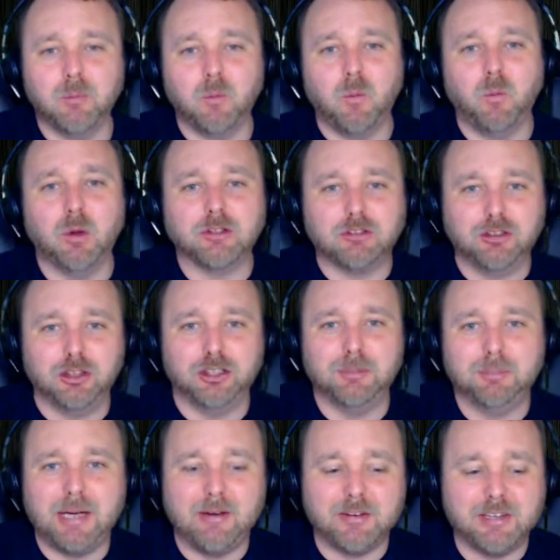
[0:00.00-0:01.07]
what's good
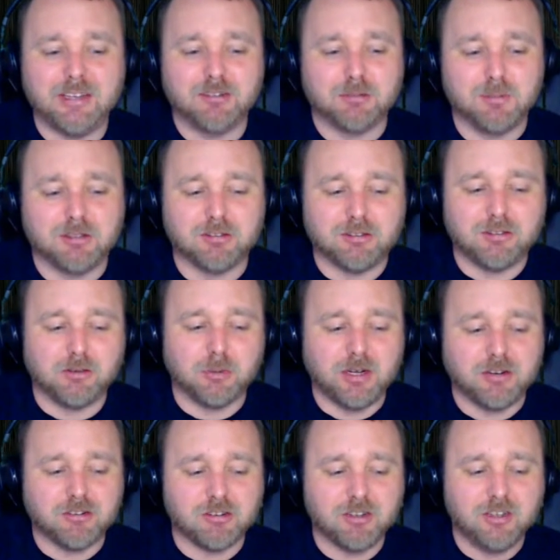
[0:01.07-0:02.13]
about it is Mr.
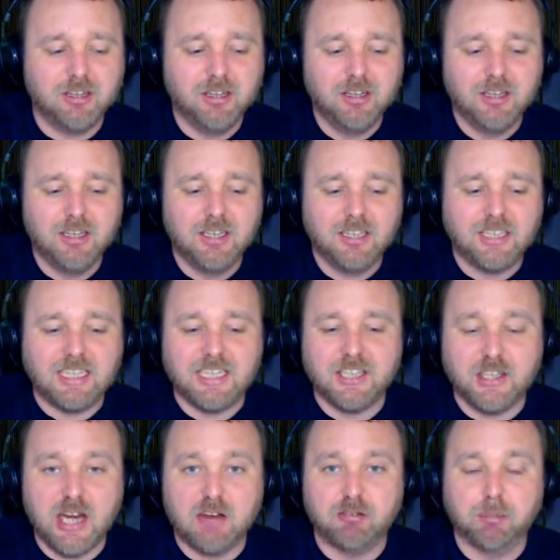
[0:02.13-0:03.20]
Creature, he had
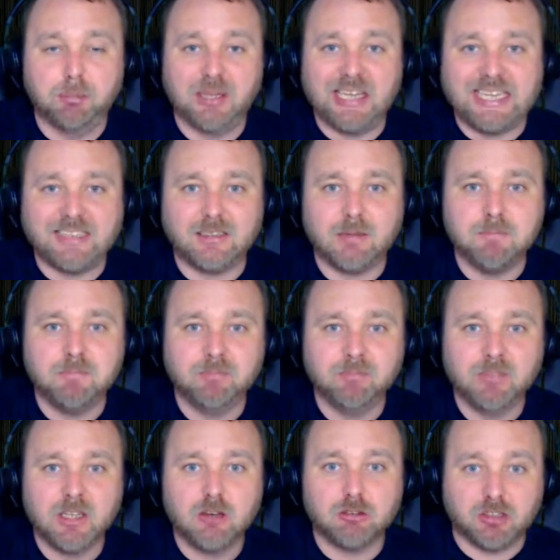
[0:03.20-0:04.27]
never played them,
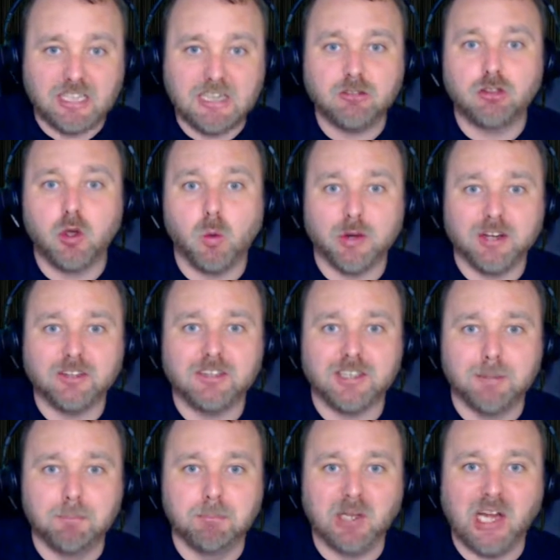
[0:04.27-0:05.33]
so he's going into
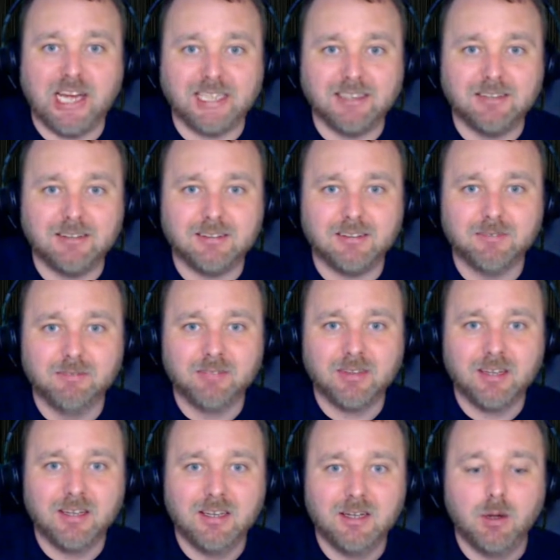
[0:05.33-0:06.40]
them blind.
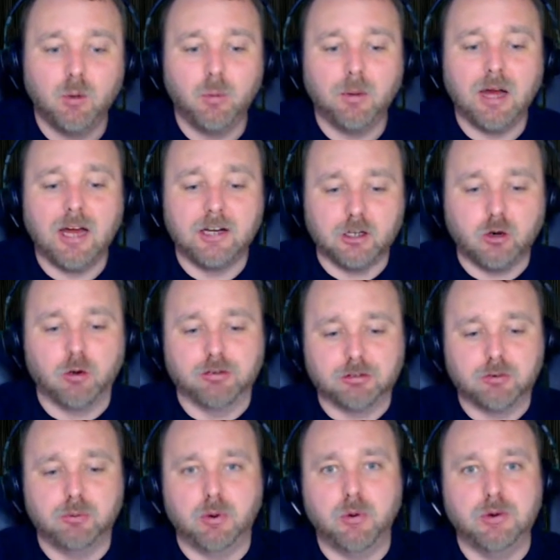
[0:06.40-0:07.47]
And of course,
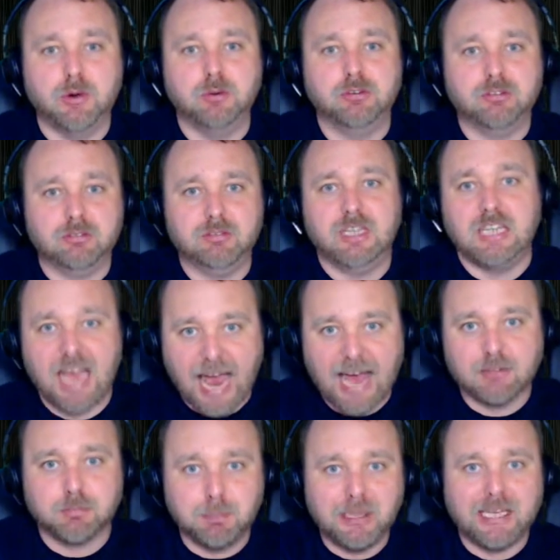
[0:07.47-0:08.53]
Kronos, he
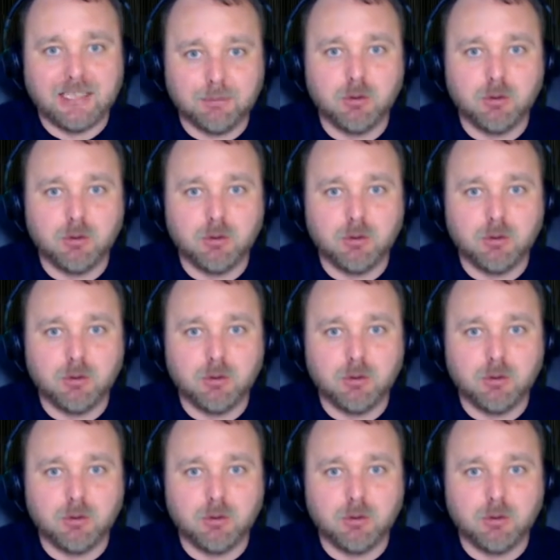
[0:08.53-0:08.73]
has played them